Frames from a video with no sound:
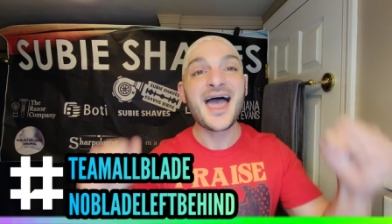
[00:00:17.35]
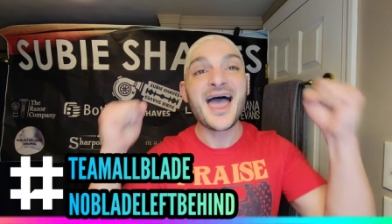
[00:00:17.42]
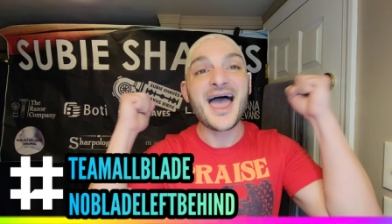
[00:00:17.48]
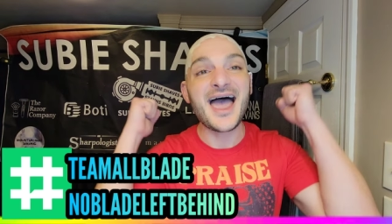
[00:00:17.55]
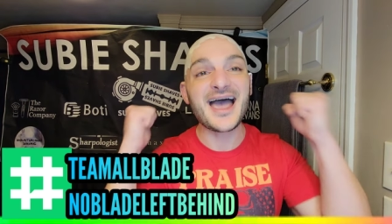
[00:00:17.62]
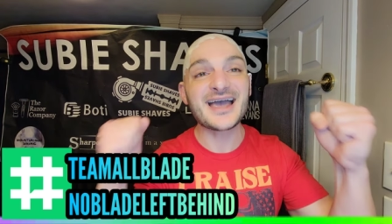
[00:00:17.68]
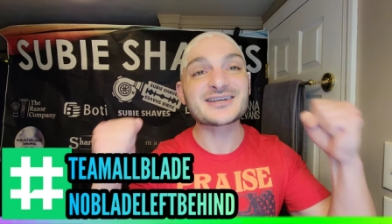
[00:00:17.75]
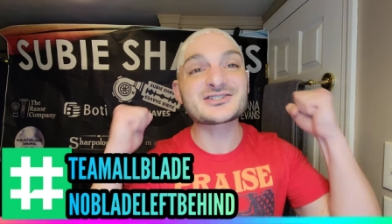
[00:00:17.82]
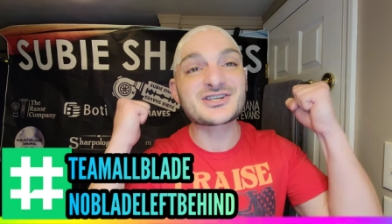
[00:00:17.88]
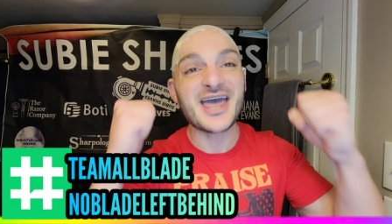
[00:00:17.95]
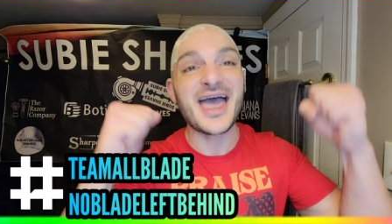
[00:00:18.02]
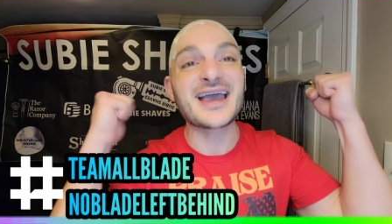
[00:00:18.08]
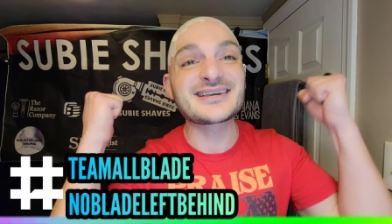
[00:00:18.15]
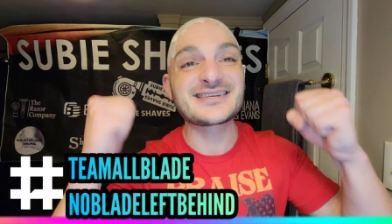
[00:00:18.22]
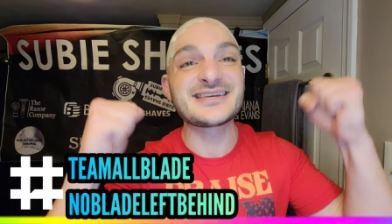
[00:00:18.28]

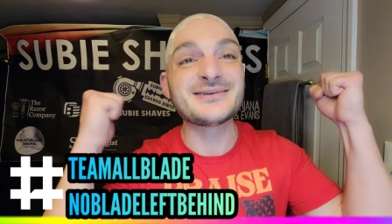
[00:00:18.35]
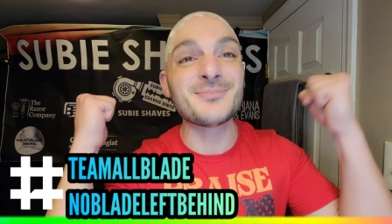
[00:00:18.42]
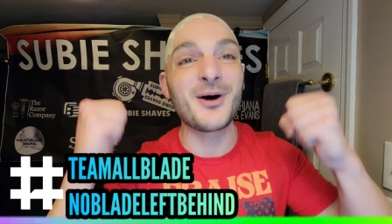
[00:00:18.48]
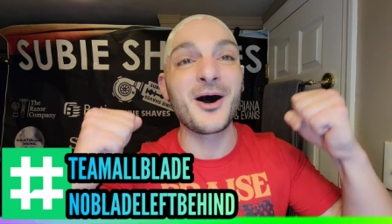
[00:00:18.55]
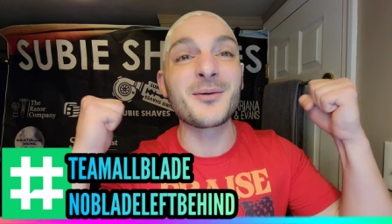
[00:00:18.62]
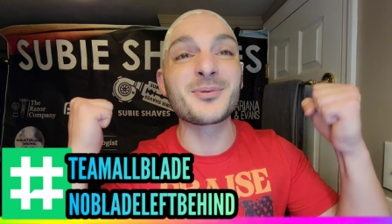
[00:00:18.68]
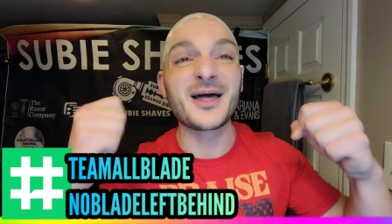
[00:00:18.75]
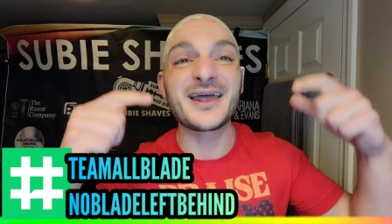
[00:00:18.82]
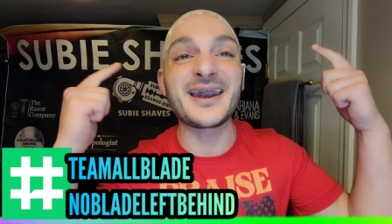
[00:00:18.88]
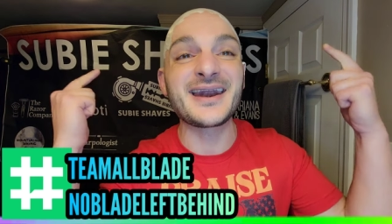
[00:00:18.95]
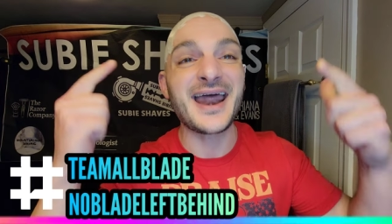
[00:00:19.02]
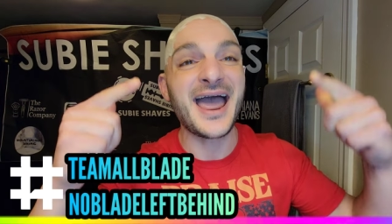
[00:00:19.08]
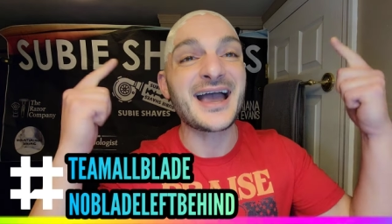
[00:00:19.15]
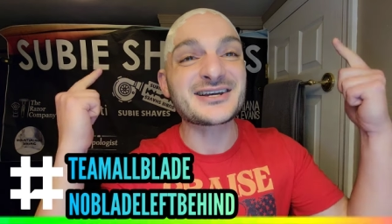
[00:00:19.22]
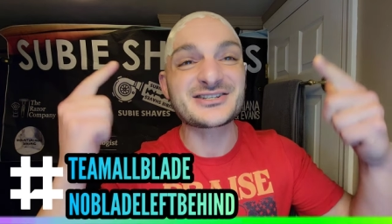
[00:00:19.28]
Hashtag Team Blade and
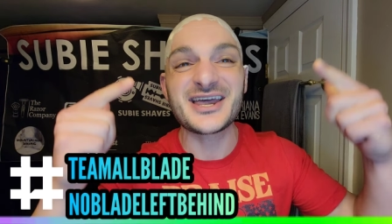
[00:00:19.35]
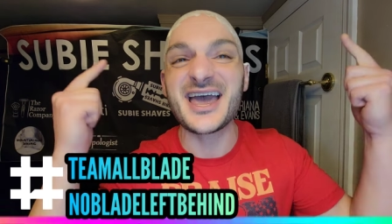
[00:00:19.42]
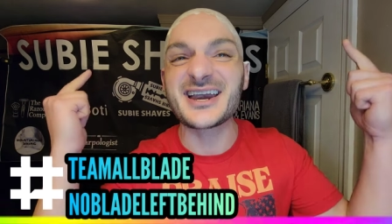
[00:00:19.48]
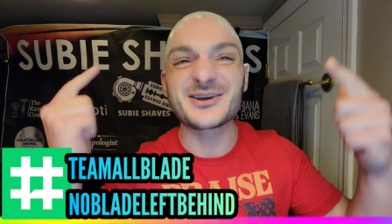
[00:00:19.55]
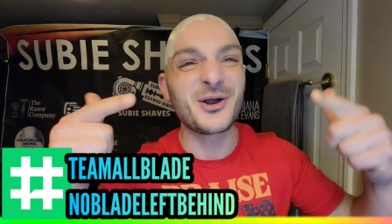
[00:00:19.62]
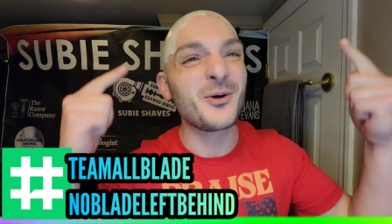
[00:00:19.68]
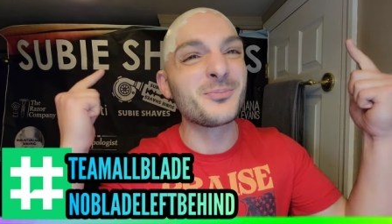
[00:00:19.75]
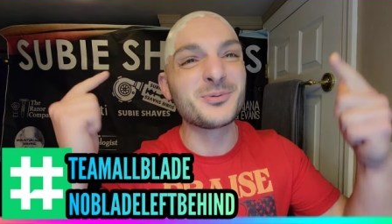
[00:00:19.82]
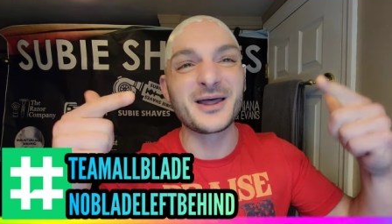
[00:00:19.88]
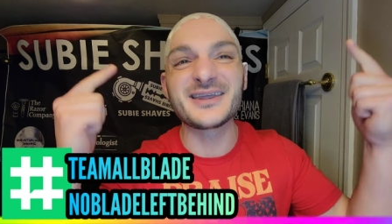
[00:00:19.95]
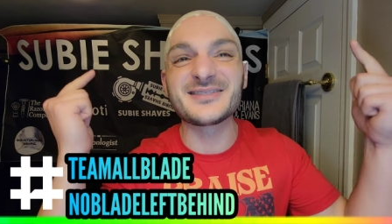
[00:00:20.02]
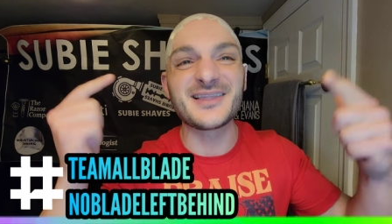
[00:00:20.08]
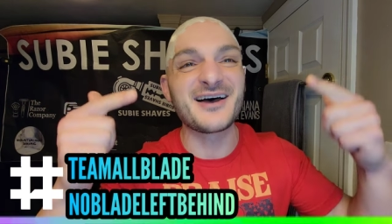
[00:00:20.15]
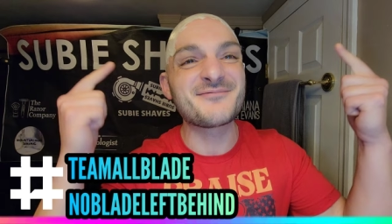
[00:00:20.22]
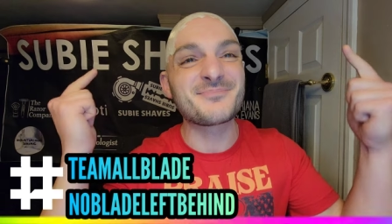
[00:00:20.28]
hashtag No Blade
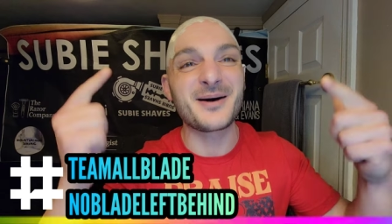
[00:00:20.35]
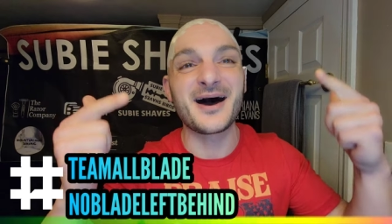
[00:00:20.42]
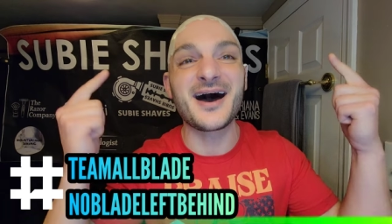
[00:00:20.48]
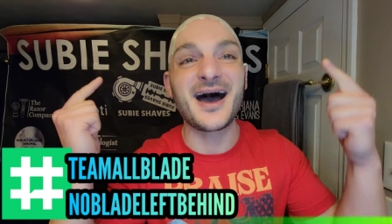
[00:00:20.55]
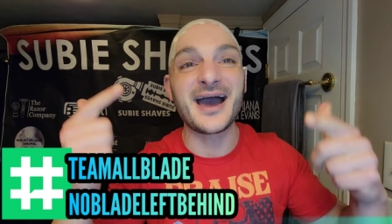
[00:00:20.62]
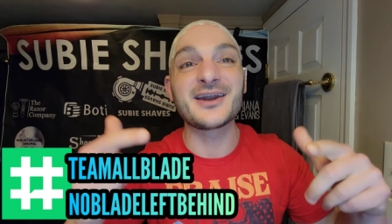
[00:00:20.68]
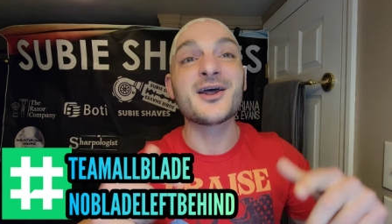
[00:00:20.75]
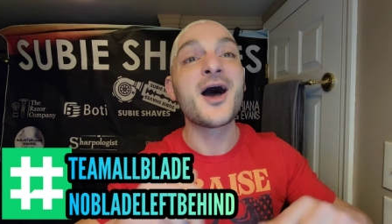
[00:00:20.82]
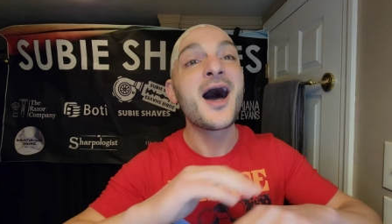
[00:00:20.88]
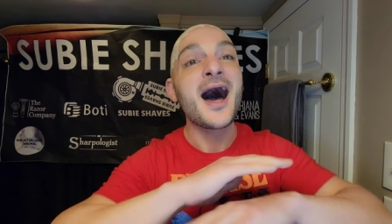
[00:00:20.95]
Left Behind.